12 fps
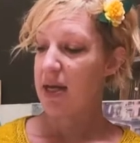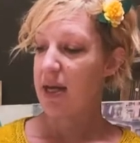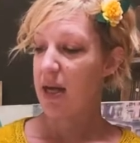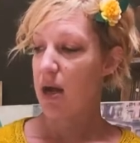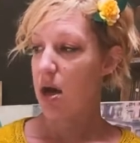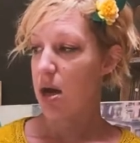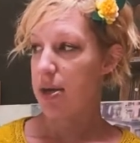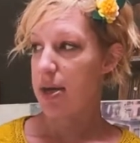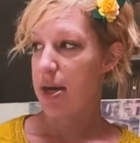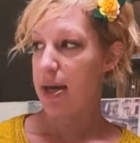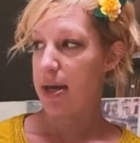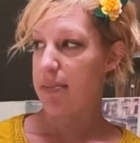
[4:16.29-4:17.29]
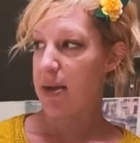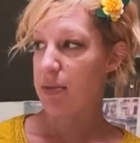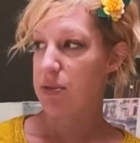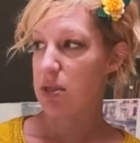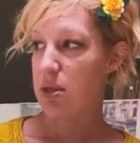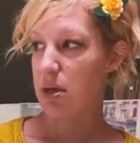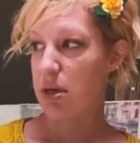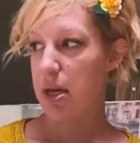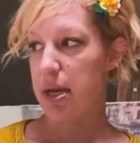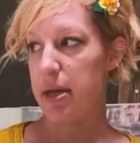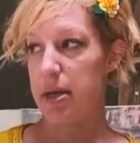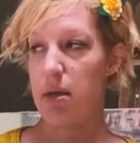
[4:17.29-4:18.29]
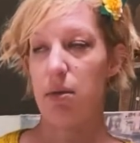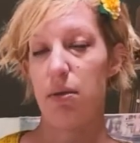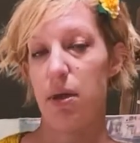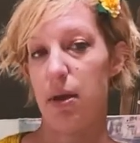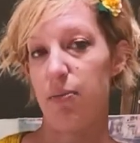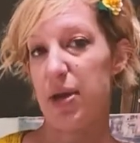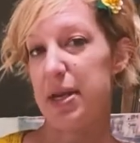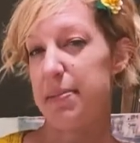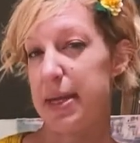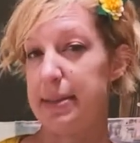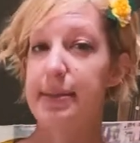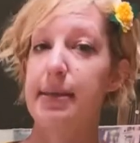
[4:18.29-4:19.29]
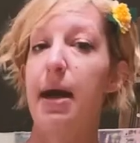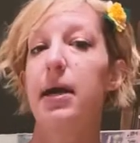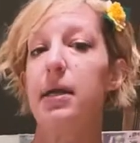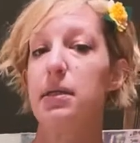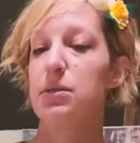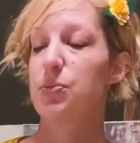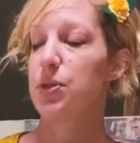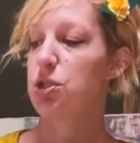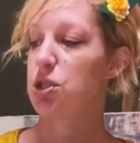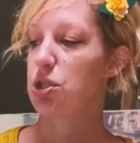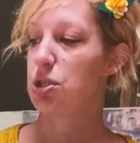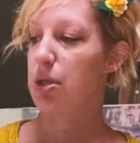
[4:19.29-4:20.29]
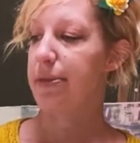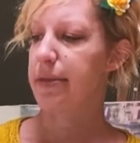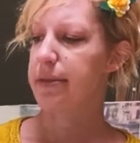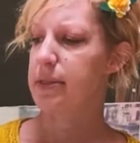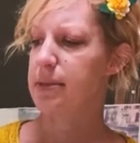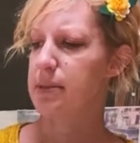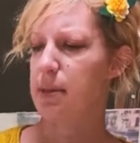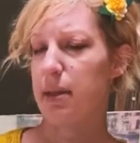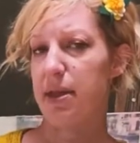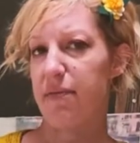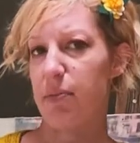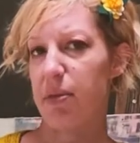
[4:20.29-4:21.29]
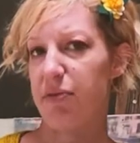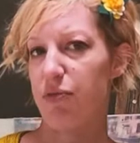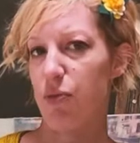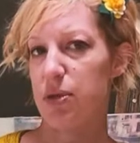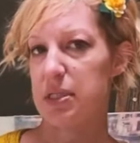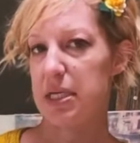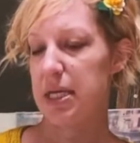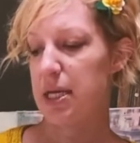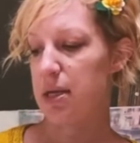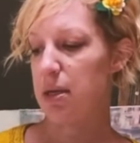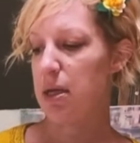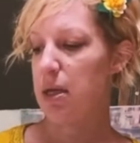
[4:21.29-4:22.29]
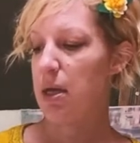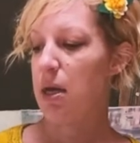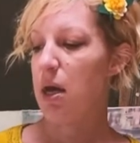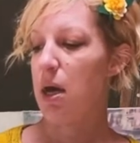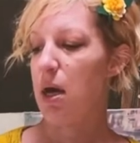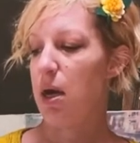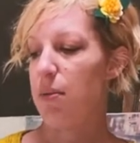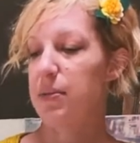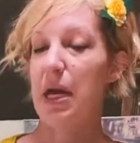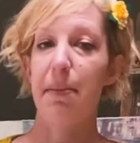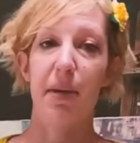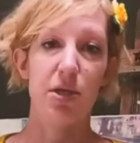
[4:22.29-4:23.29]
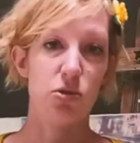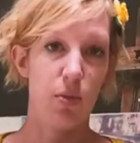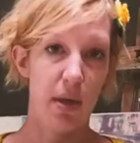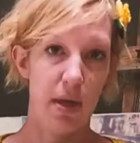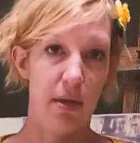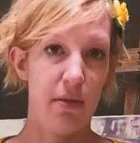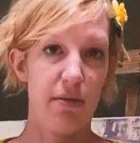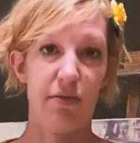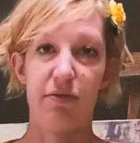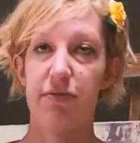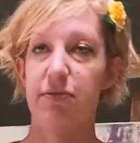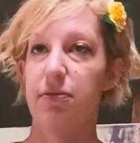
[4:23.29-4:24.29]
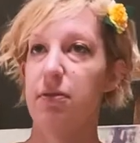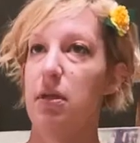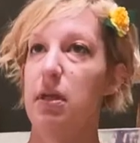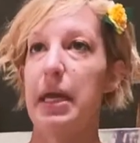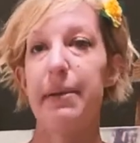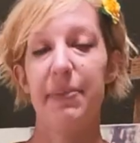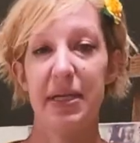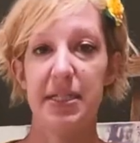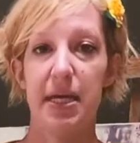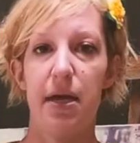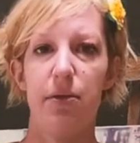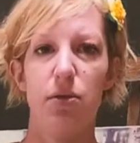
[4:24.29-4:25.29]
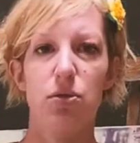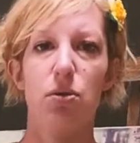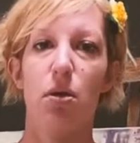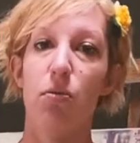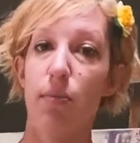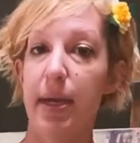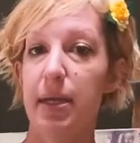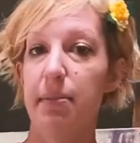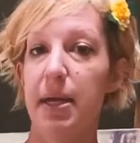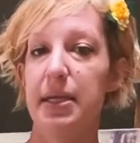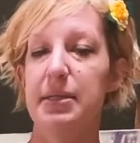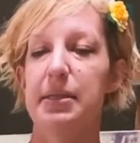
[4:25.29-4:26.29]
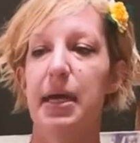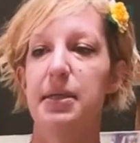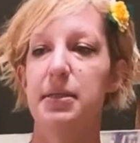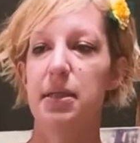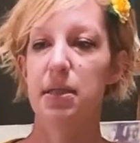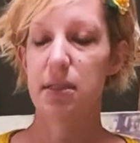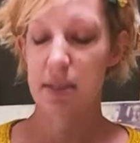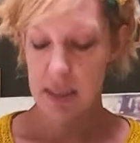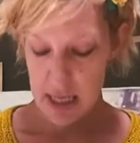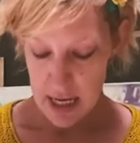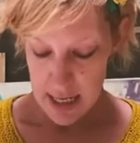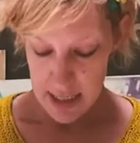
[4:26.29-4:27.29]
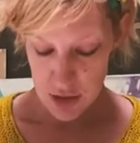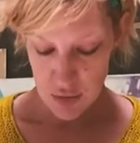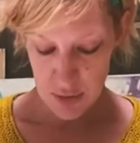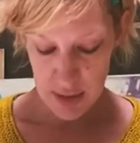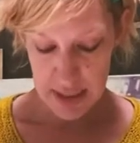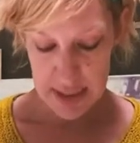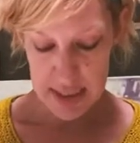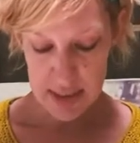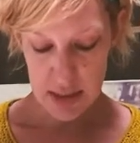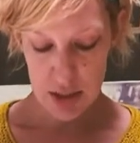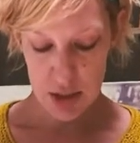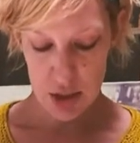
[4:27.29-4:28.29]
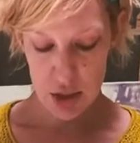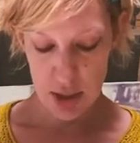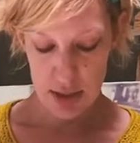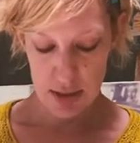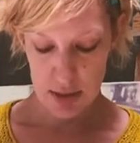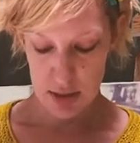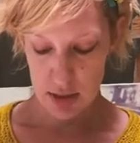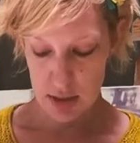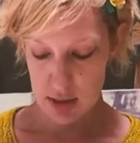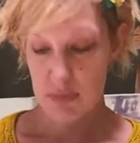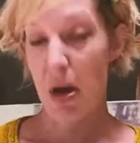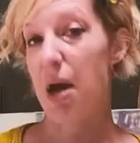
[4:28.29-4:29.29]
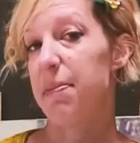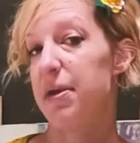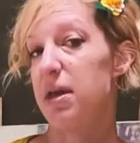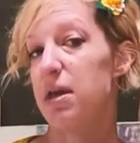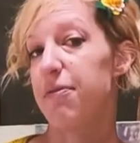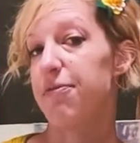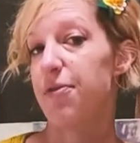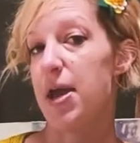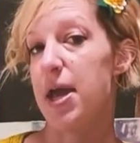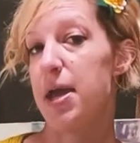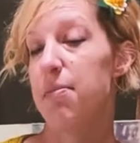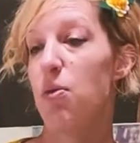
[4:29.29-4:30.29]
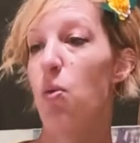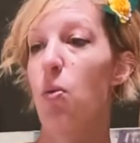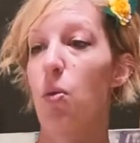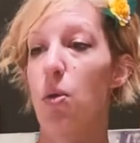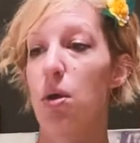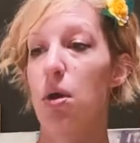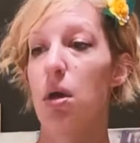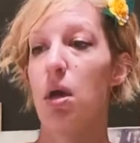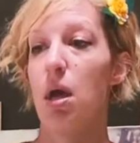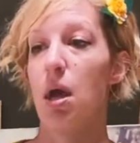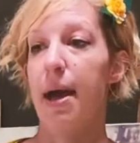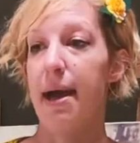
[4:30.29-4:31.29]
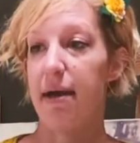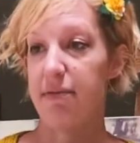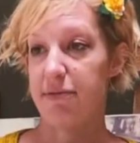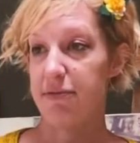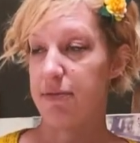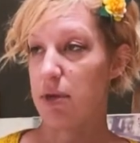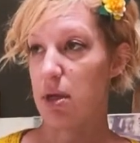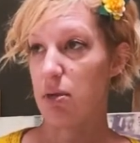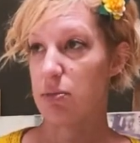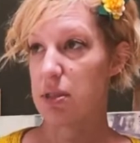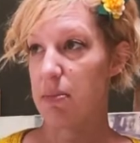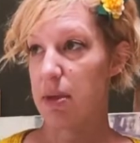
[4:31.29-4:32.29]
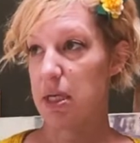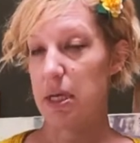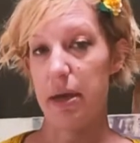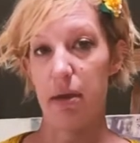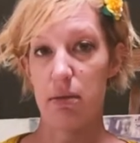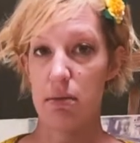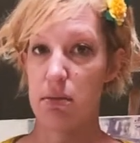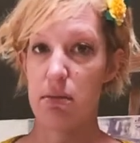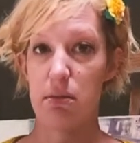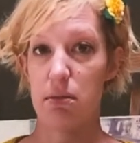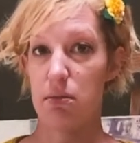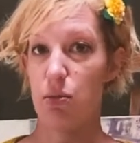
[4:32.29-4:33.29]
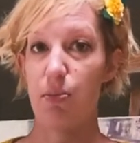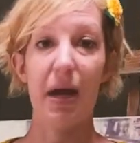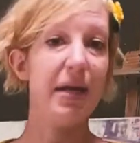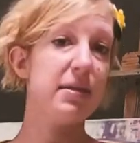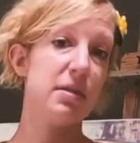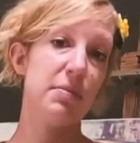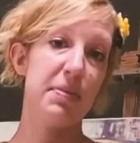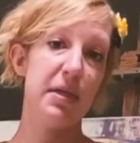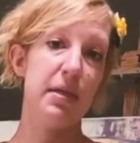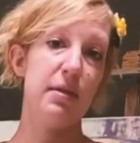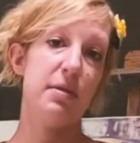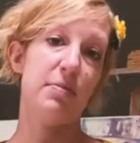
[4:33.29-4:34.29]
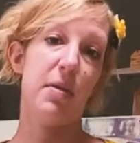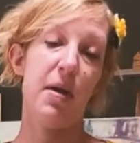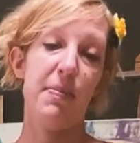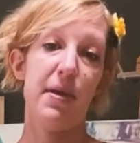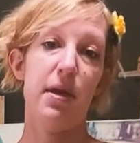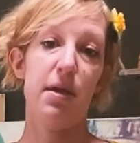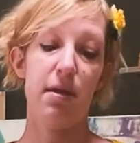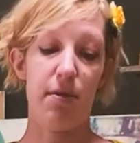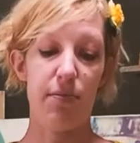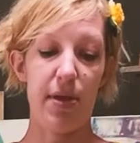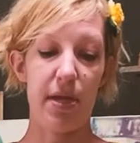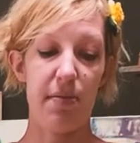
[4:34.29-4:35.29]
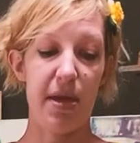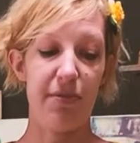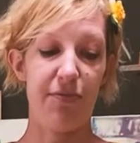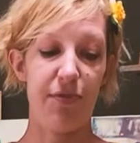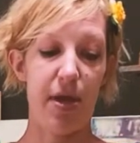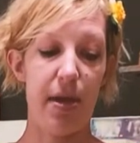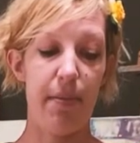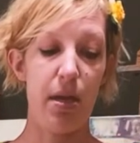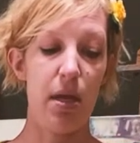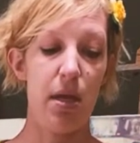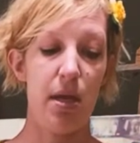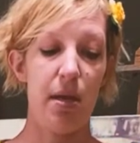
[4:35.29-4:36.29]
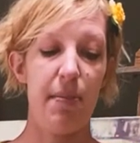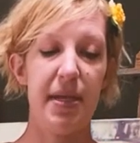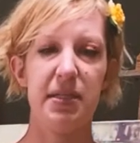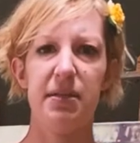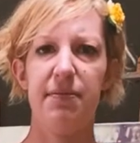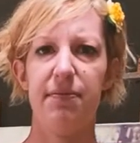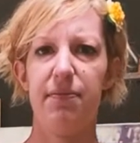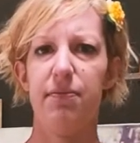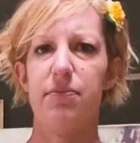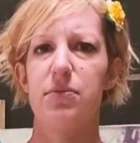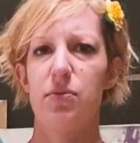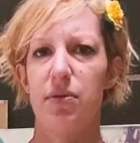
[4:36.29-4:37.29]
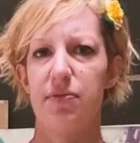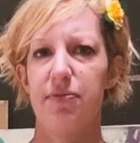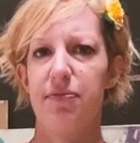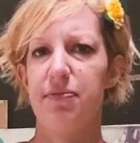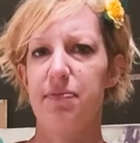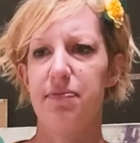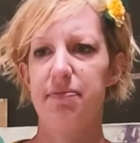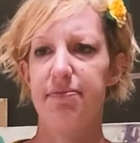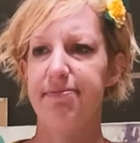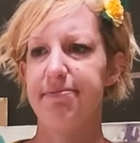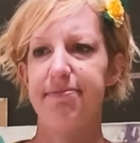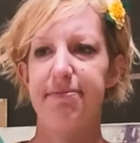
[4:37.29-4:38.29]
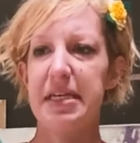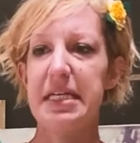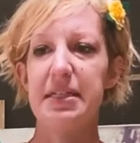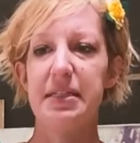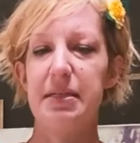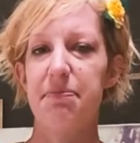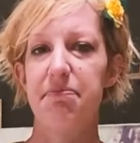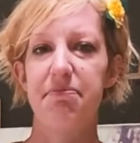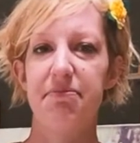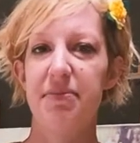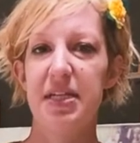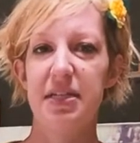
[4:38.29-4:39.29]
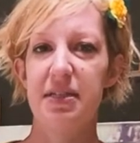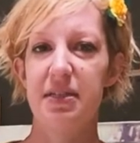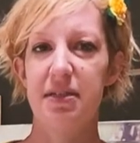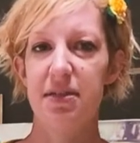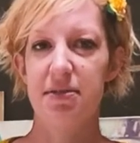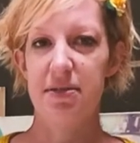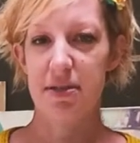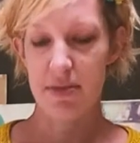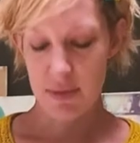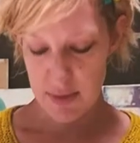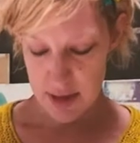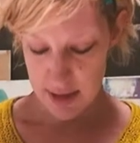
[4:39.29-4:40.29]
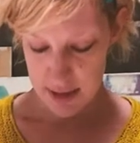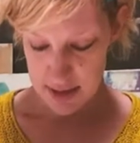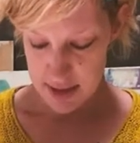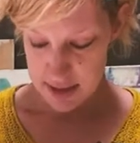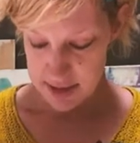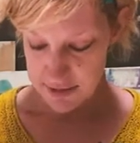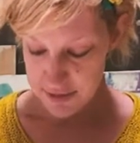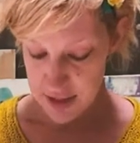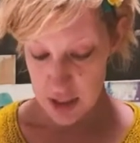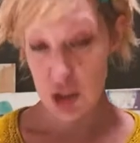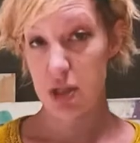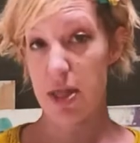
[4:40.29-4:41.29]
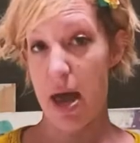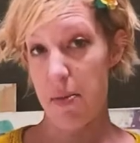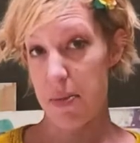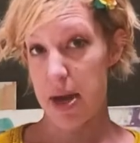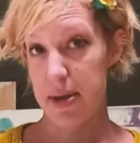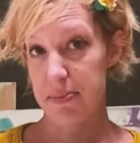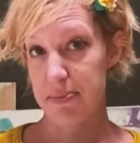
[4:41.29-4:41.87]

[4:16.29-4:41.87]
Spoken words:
mounted on a ready-made size, which I think this is 11 by 14, 9 by 12, 8 by 10, those are all ready-made sizes. It's really easy to just pop it in a frame or have somebody else who buys the piece pop it in a ready-made frame. Makes it sort of easy to finish that way.